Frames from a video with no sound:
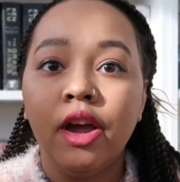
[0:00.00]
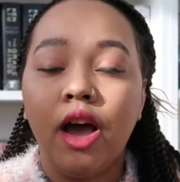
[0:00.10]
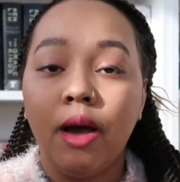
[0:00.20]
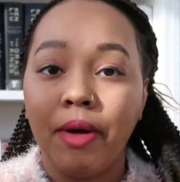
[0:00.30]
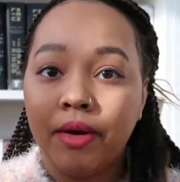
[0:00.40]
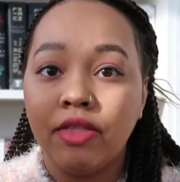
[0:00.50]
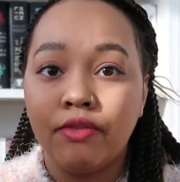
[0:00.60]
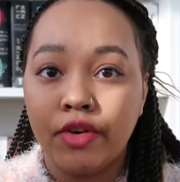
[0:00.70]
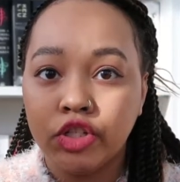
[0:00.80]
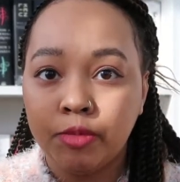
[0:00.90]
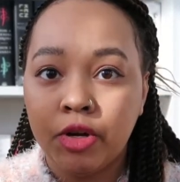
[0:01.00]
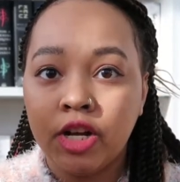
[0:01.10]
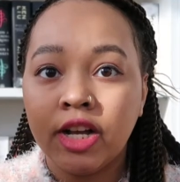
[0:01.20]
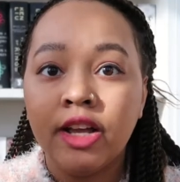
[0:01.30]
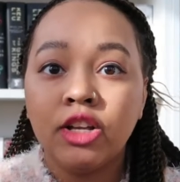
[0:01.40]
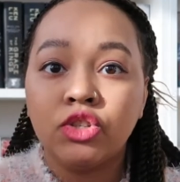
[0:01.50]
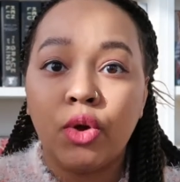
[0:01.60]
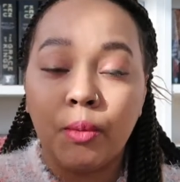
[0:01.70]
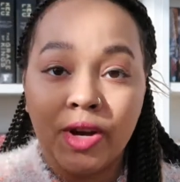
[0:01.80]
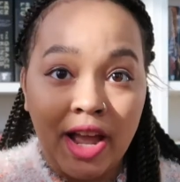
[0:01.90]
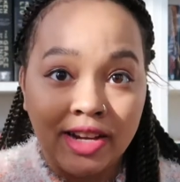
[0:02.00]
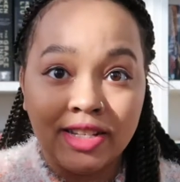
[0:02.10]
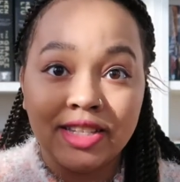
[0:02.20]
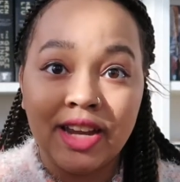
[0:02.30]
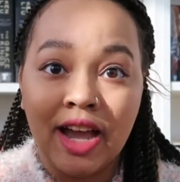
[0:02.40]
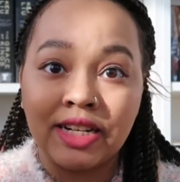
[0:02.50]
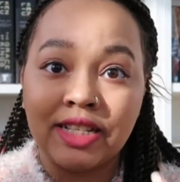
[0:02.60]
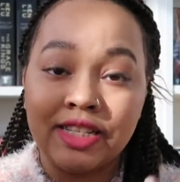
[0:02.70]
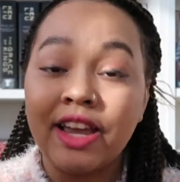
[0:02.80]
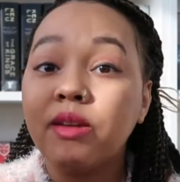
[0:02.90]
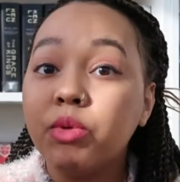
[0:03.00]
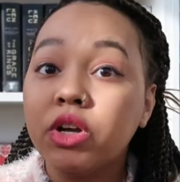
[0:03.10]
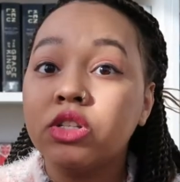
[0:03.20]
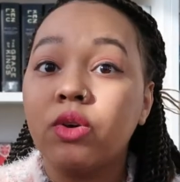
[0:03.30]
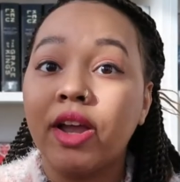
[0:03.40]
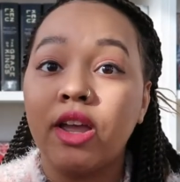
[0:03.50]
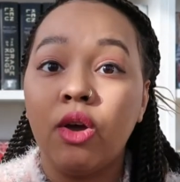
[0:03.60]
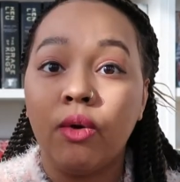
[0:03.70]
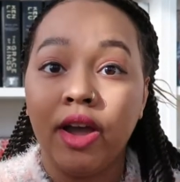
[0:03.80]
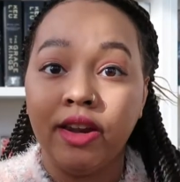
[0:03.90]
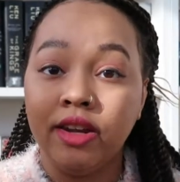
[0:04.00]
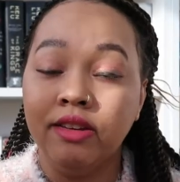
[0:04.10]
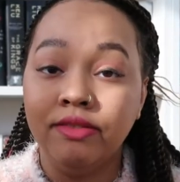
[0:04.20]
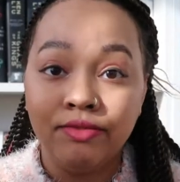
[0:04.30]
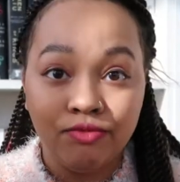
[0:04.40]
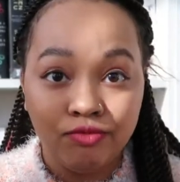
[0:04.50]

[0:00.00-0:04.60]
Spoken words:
I read the first book, so I went ahead and snagged the second book so I could go ahead and